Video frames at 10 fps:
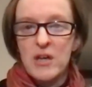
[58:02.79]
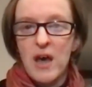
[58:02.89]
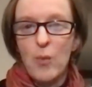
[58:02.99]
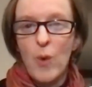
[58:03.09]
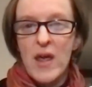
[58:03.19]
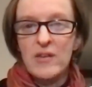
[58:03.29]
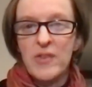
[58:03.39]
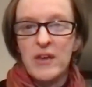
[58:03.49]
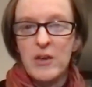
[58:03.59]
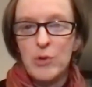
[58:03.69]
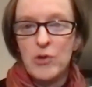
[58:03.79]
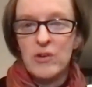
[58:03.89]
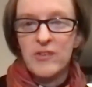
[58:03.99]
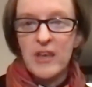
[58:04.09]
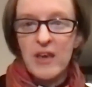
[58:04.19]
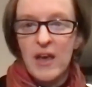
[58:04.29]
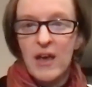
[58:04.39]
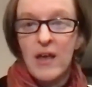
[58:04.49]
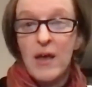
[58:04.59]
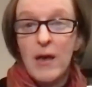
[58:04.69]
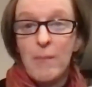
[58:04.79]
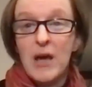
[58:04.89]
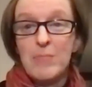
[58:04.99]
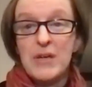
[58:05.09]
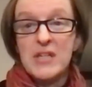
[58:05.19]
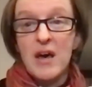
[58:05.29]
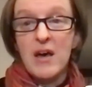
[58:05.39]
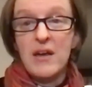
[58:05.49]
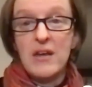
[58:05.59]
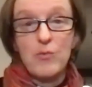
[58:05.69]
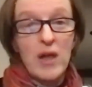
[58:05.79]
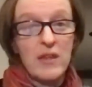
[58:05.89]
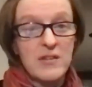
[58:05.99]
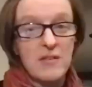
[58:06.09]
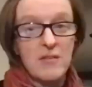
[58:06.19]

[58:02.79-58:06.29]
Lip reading: on ways that communal singing might be done in relative